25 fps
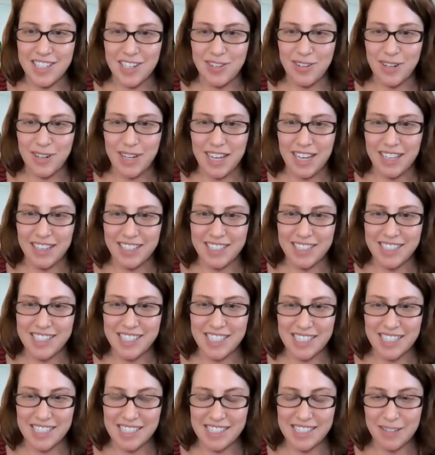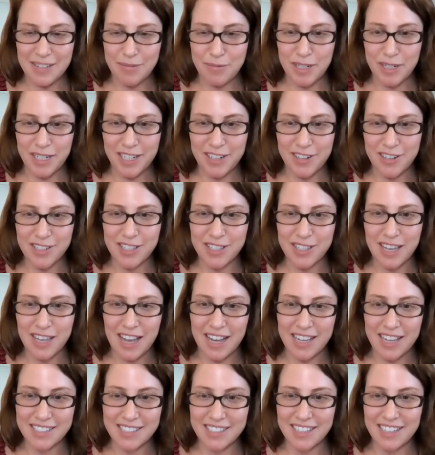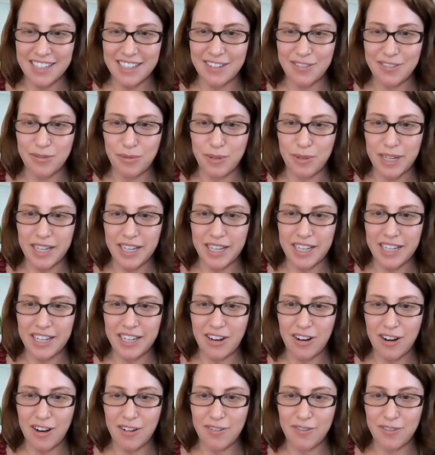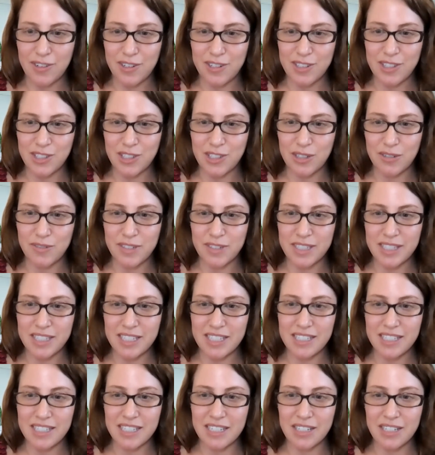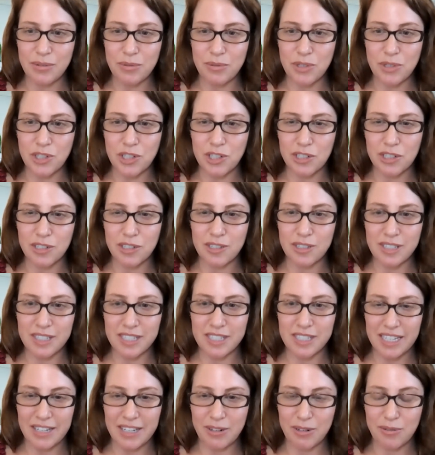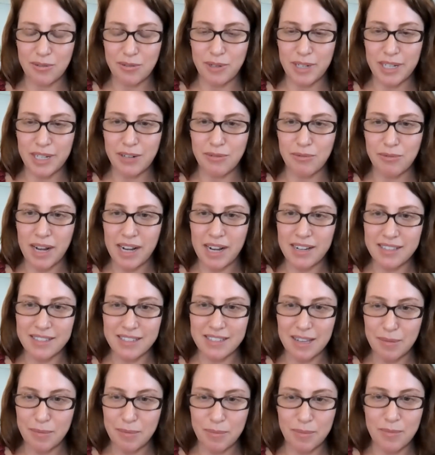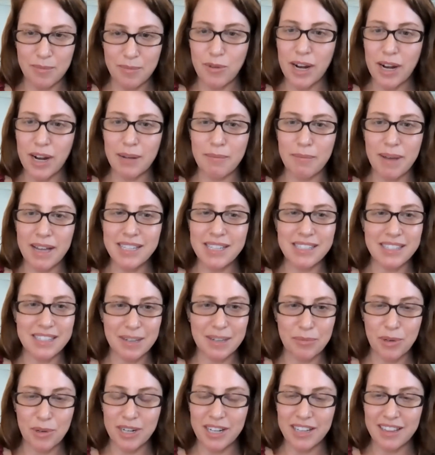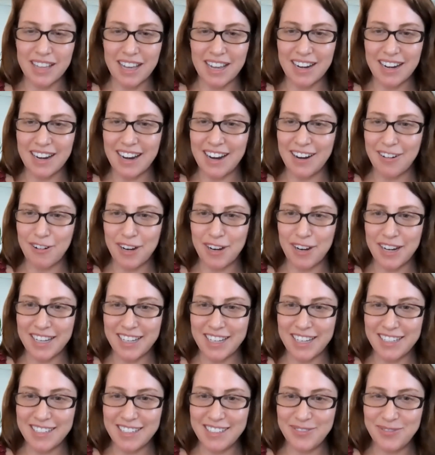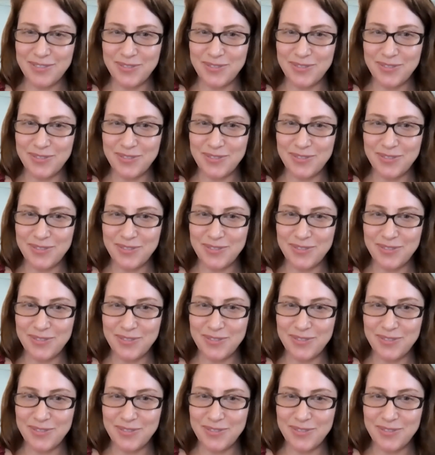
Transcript: Okay, let's see. Someone here is asking if we offer services in New Jersey or if we can recommend someone in that area.